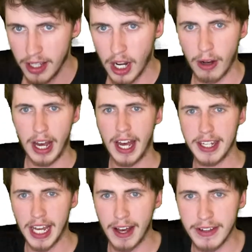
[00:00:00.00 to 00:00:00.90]
know, I had
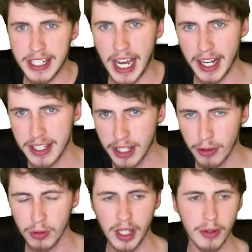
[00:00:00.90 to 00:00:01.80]
to have a tactical
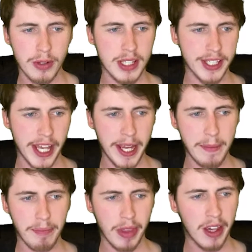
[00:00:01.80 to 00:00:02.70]
little sleep,
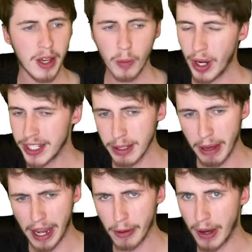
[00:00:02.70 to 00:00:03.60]
went to
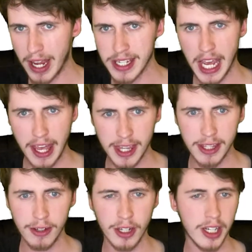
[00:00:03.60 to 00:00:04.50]
bed around
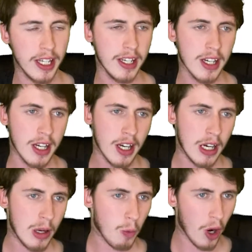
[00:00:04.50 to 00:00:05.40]
10:30,
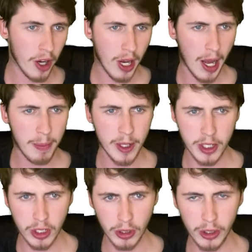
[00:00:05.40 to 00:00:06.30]
woke up at
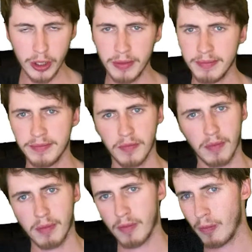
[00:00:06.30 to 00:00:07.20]
2,
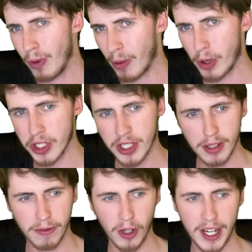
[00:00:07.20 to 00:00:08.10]
watched the
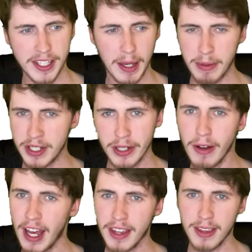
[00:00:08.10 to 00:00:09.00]
fights up until
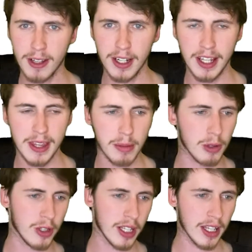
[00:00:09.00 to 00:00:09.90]
8:30 in the
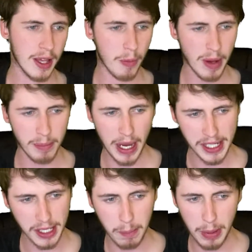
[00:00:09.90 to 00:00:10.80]
morning and then went
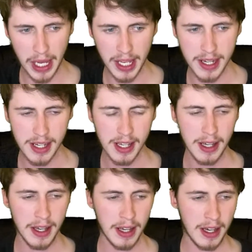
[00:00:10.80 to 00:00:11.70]
back to bed
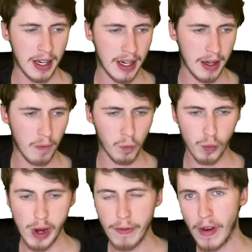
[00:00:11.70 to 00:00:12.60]

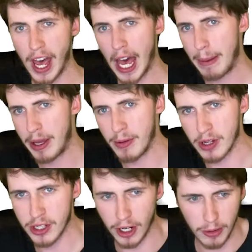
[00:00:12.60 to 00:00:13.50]
with a happy
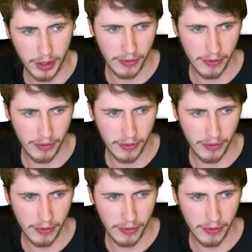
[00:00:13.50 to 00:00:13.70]
result. I